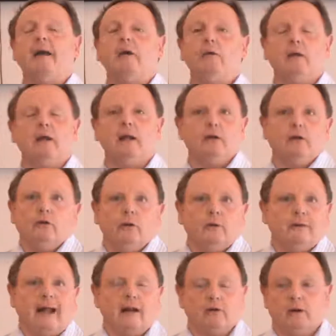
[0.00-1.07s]
Hey, already you do
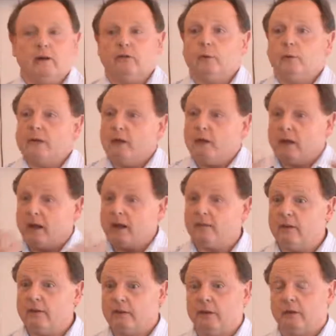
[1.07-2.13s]
naturally. So when you learn
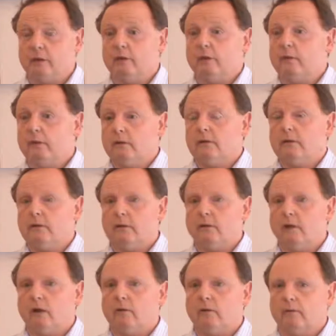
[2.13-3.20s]
these skills, you,
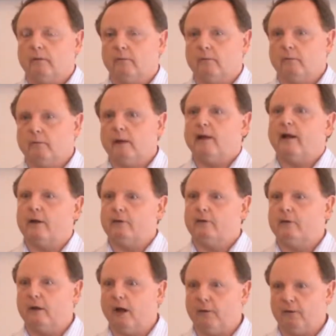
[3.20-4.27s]
you don't
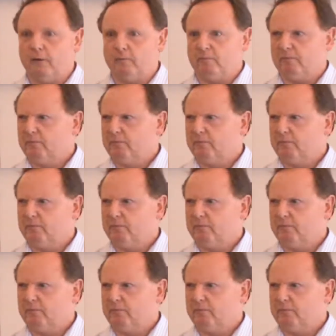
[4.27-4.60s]
realize you know